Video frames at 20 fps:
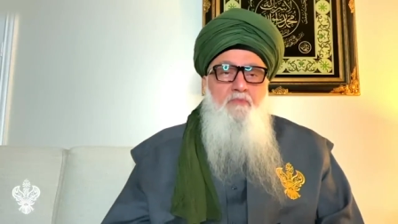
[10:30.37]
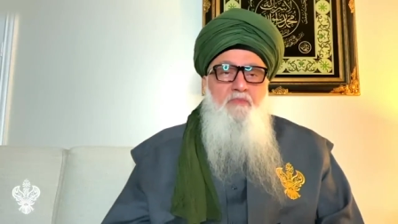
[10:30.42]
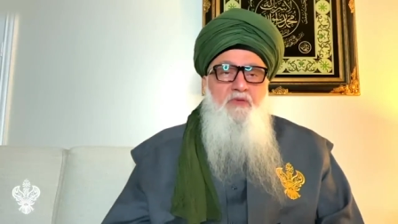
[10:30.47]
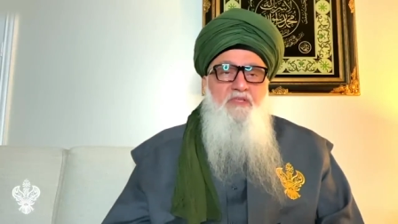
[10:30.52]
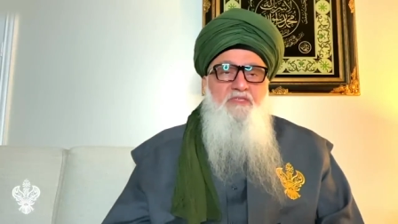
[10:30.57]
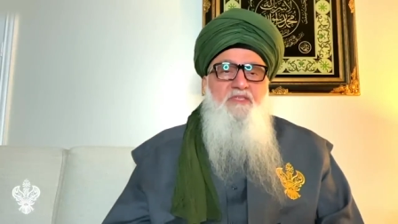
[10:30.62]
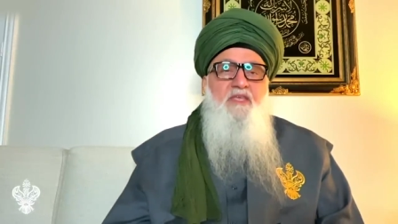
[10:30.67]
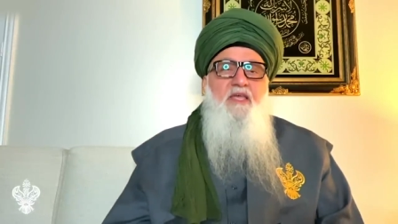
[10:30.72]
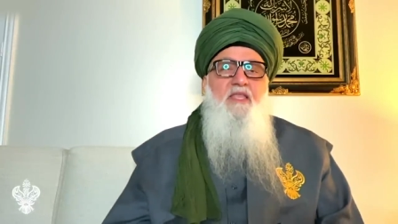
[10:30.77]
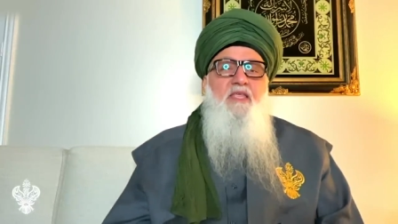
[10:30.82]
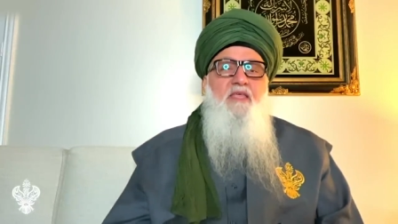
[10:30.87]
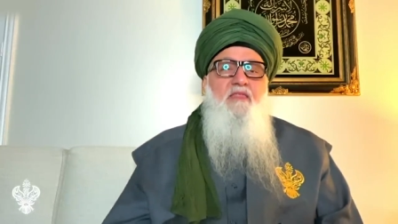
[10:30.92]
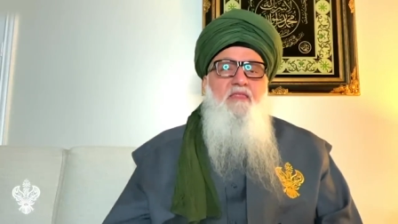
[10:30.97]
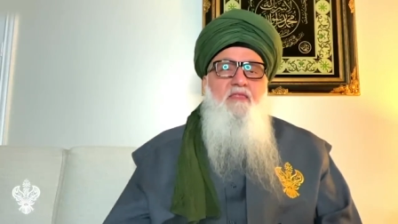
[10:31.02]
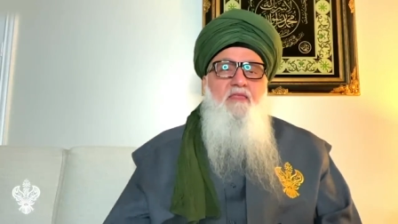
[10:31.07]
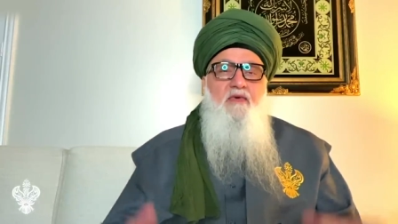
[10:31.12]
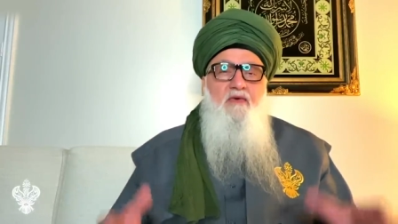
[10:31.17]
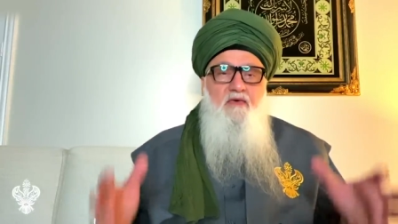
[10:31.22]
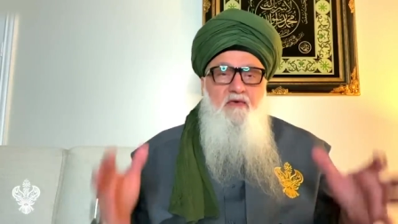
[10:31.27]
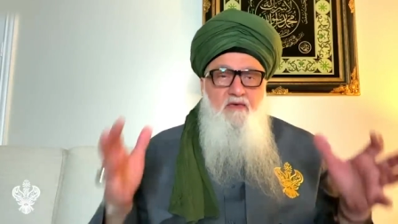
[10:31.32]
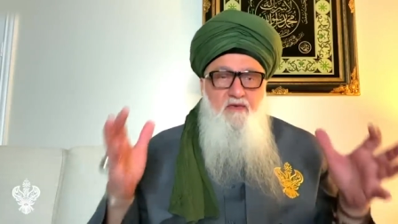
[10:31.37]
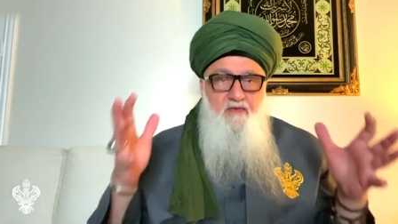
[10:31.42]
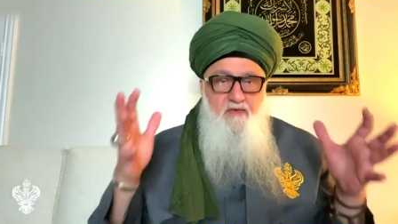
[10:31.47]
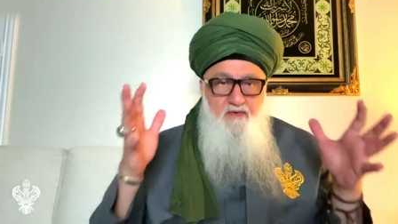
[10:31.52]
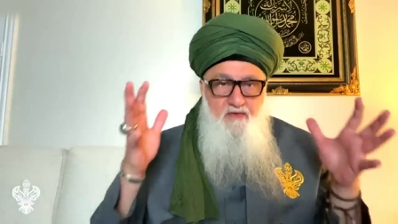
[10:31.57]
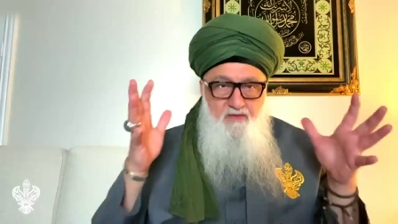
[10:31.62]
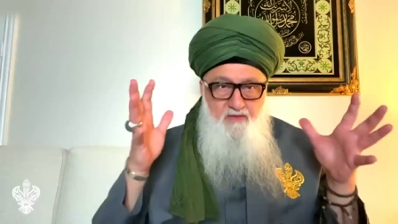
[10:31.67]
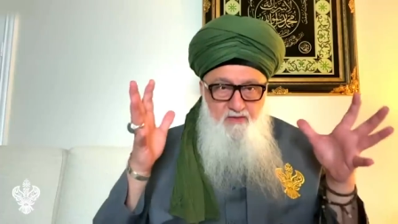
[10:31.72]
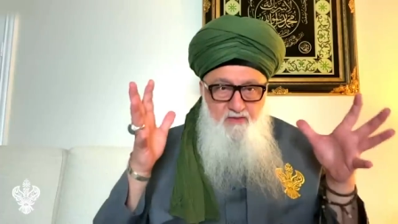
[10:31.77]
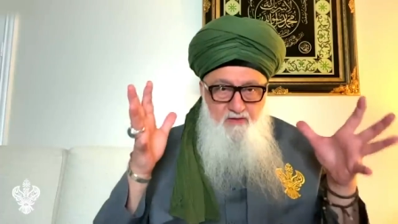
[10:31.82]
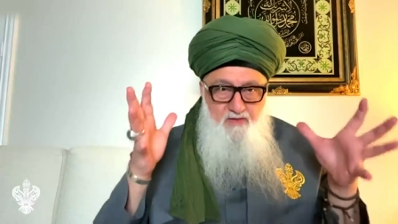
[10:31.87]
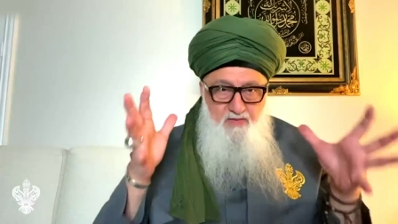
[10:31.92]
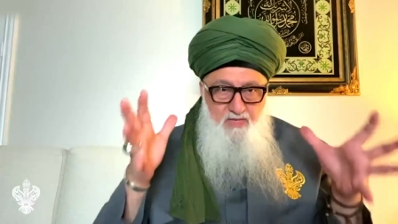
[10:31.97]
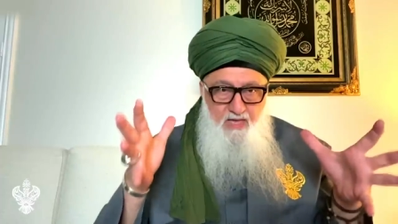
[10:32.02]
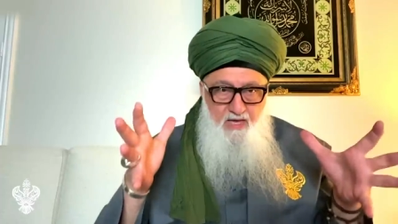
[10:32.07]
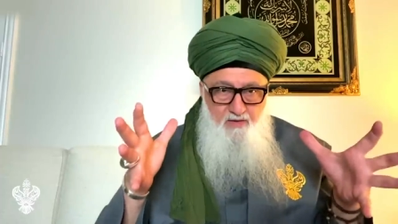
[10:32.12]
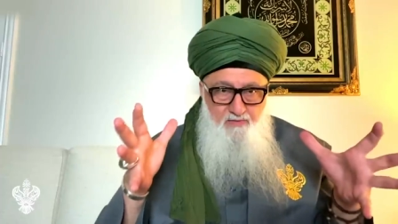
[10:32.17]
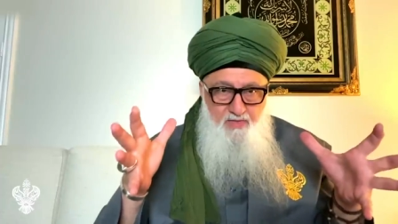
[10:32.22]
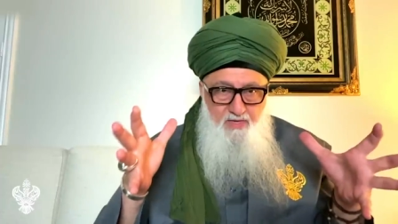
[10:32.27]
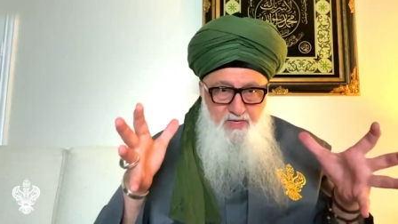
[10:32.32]
Means then in the…
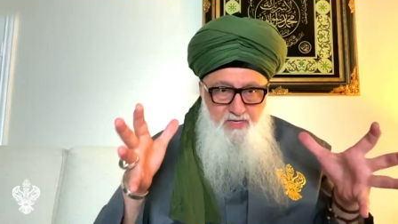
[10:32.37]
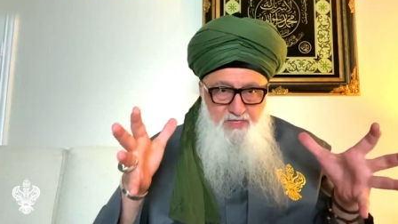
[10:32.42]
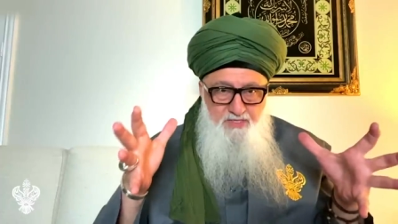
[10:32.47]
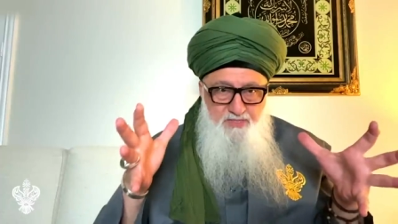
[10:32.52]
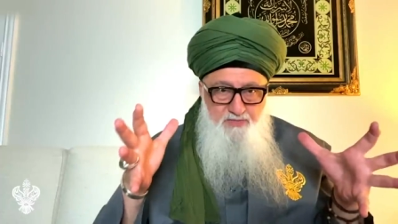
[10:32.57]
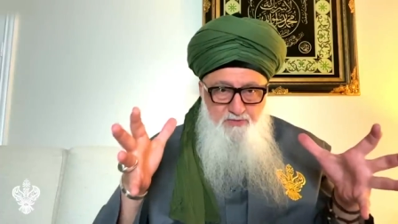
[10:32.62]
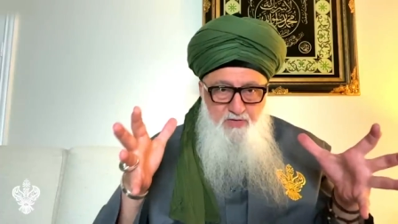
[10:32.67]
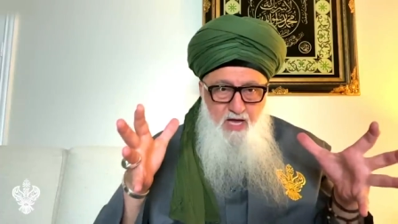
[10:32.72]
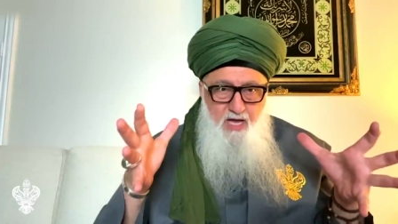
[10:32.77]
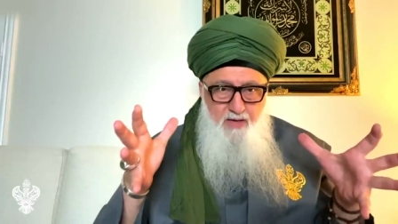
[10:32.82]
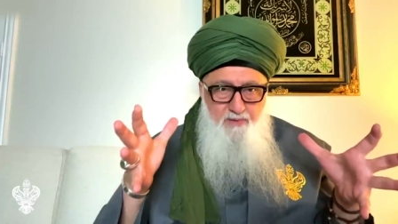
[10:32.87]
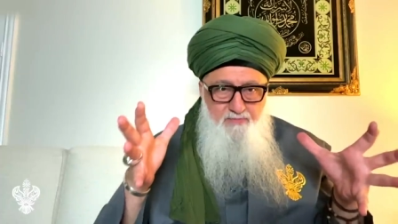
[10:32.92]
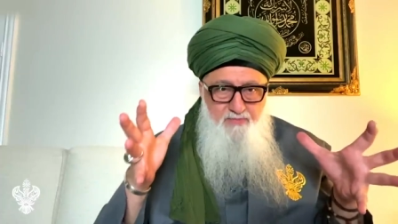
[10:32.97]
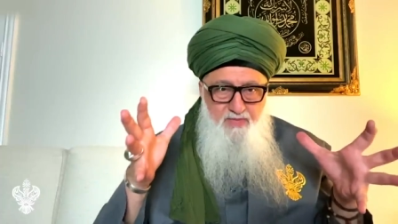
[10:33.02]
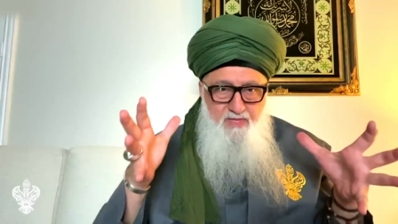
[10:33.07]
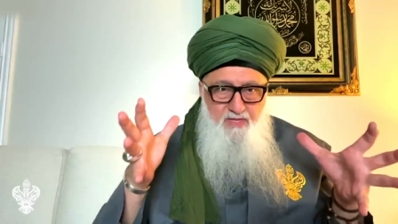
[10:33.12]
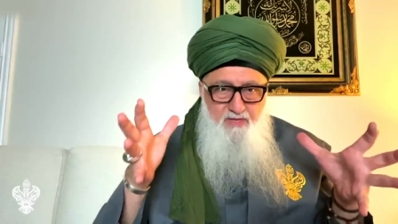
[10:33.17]
now they describe